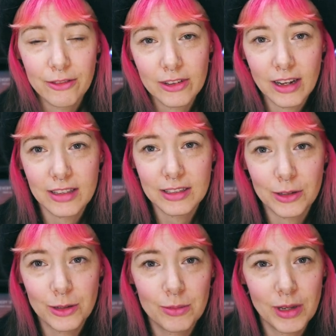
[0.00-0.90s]
feel like this
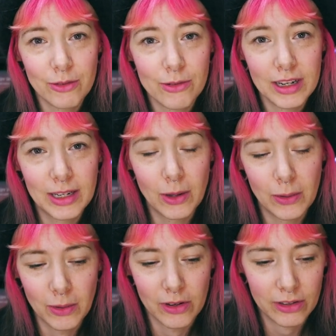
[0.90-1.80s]
could be a really
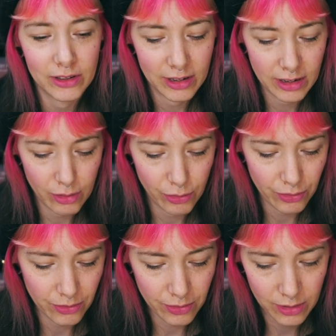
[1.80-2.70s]
long one if